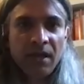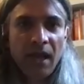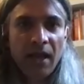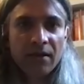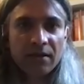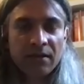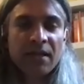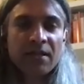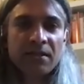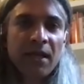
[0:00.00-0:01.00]
And
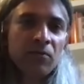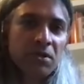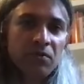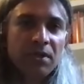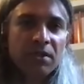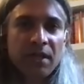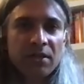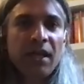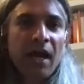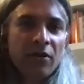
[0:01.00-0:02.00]
that was the reason
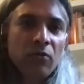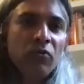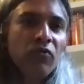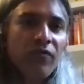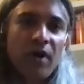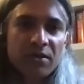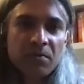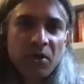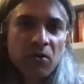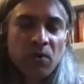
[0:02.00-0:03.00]
that they had to move
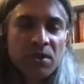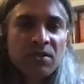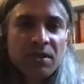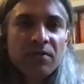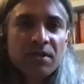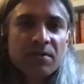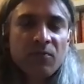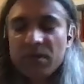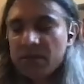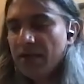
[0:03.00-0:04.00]
fast, because
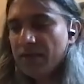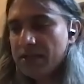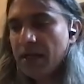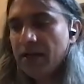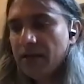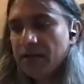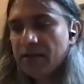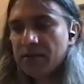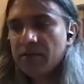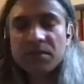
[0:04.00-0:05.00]
once they've decided that
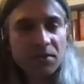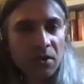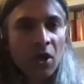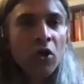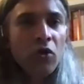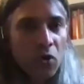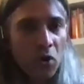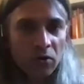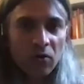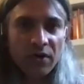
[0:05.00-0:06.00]
the series is
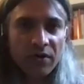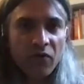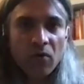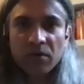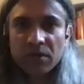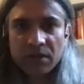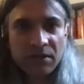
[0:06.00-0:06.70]
not going forward,